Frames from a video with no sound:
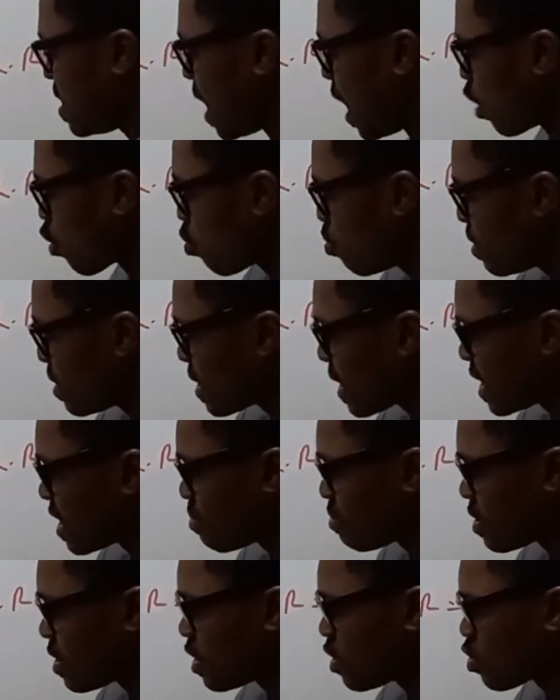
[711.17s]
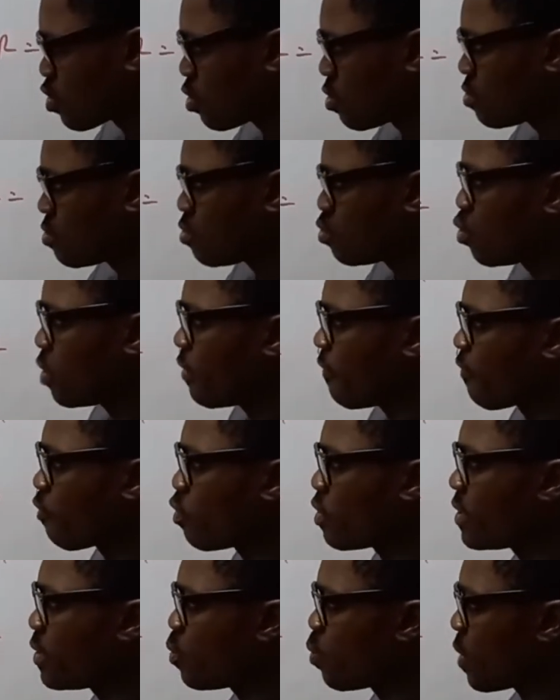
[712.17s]
accumulated depreciation, knowing
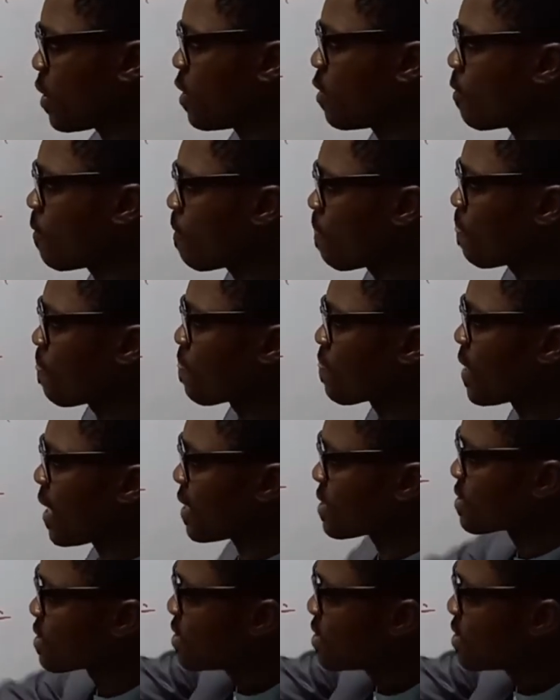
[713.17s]
fully well that